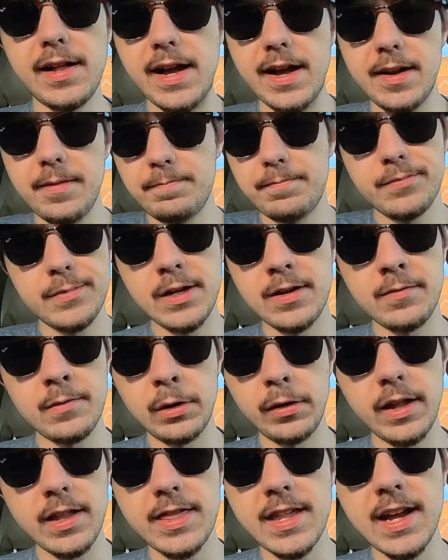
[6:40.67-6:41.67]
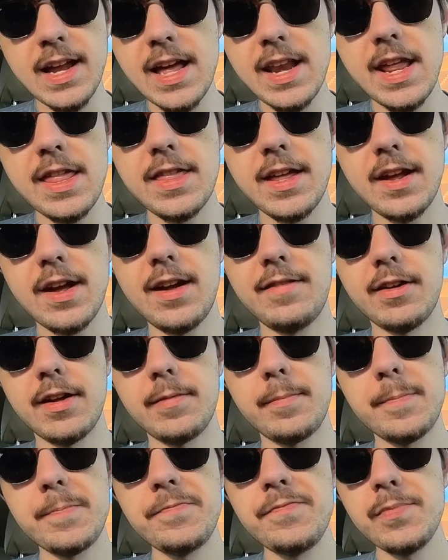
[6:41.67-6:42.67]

I didn't really think anything of it.